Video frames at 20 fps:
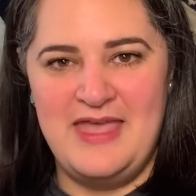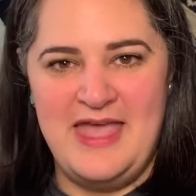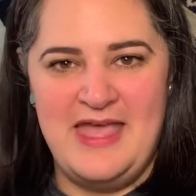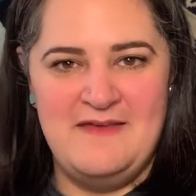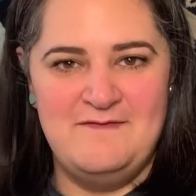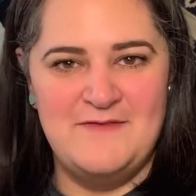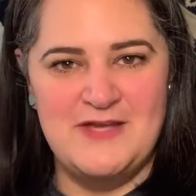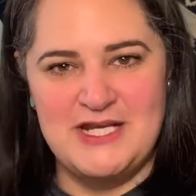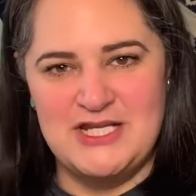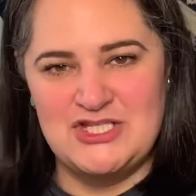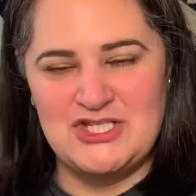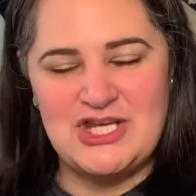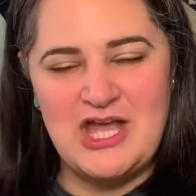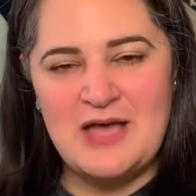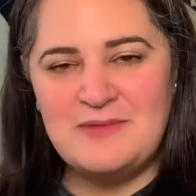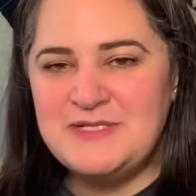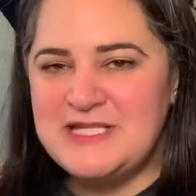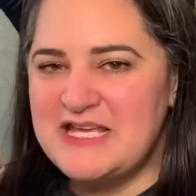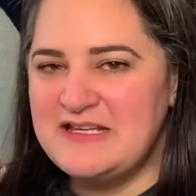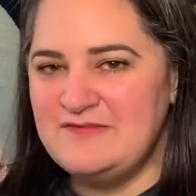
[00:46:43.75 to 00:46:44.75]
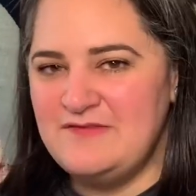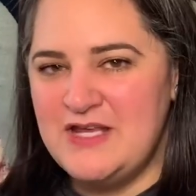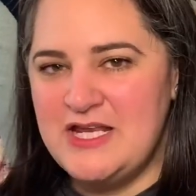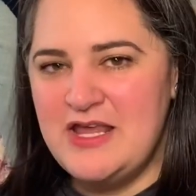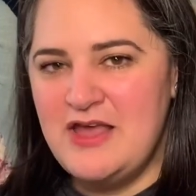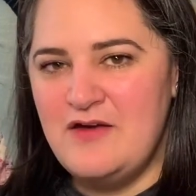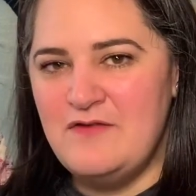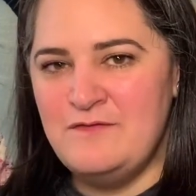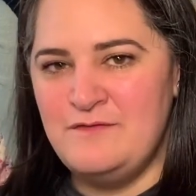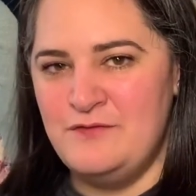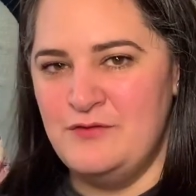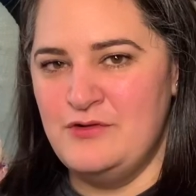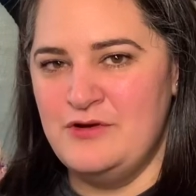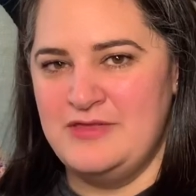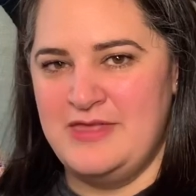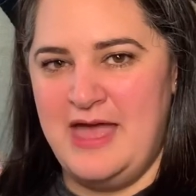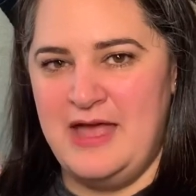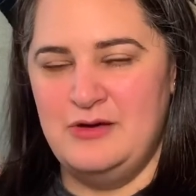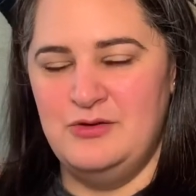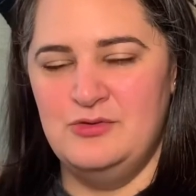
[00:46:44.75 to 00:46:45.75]
a finished object video for
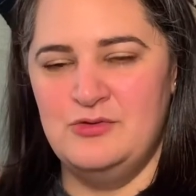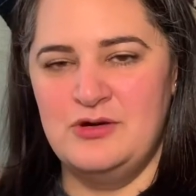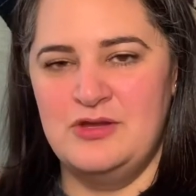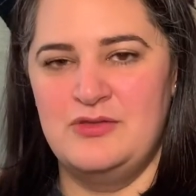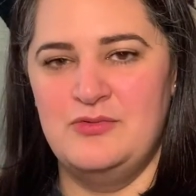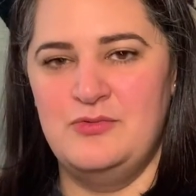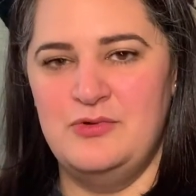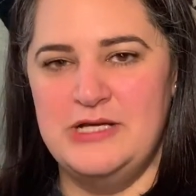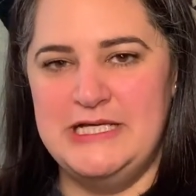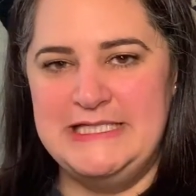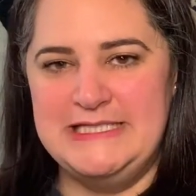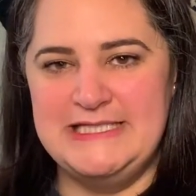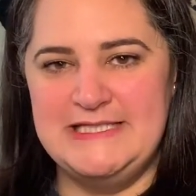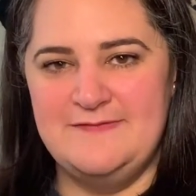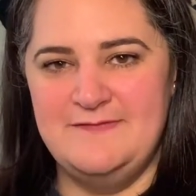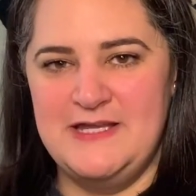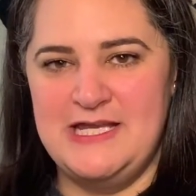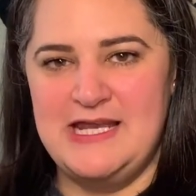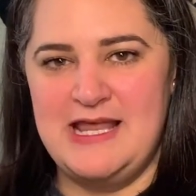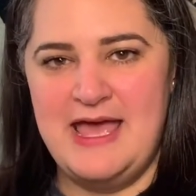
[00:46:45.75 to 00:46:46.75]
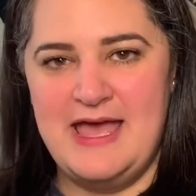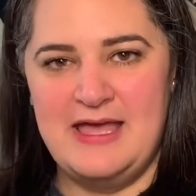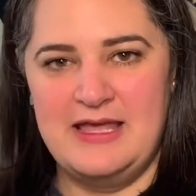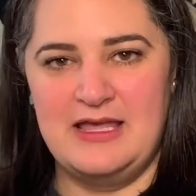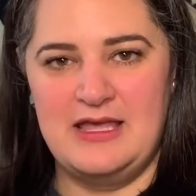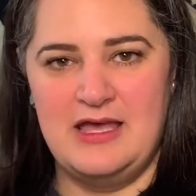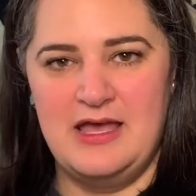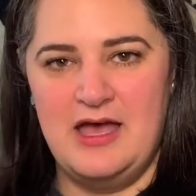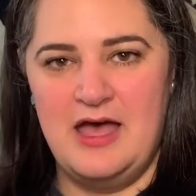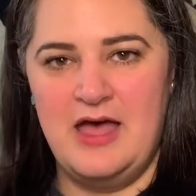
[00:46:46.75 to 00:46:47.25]
that Northwoods v-neck,